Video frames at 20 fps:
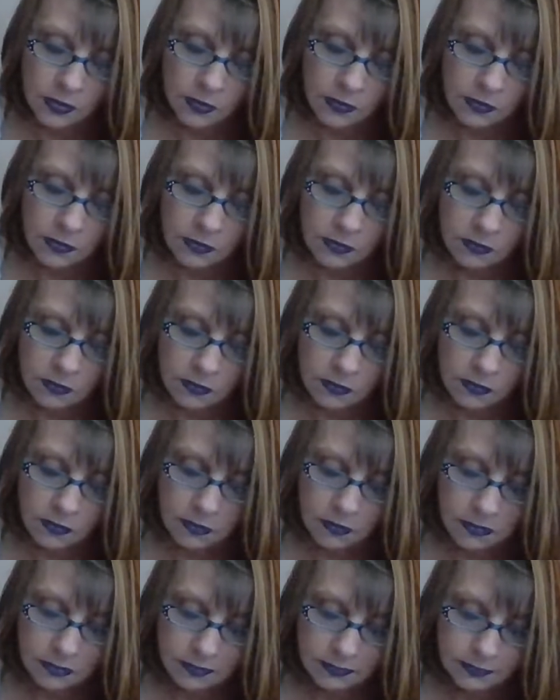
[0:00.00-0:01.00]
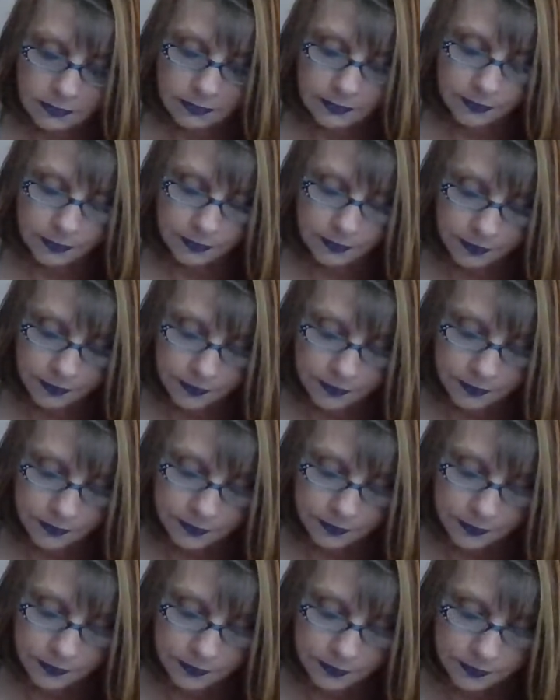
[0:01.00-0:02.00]

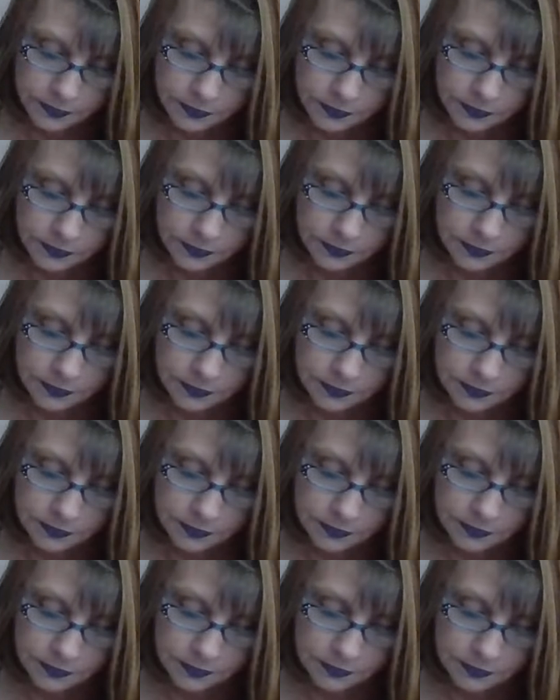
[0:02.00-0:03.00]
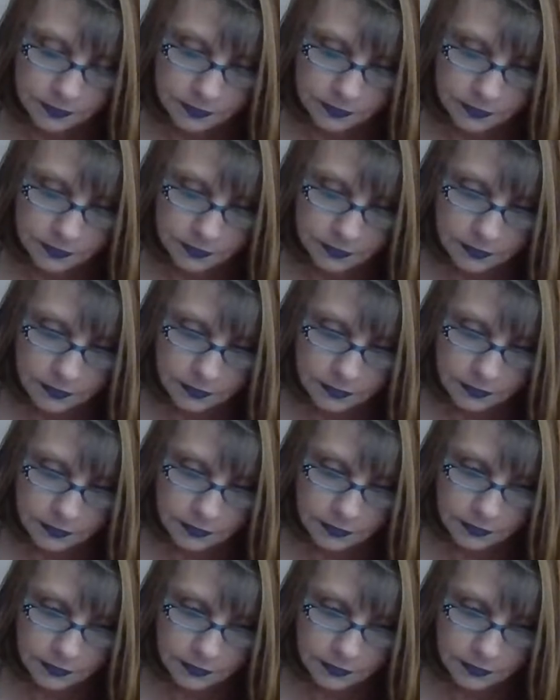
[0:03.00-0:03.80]
No one is speaking in this clip.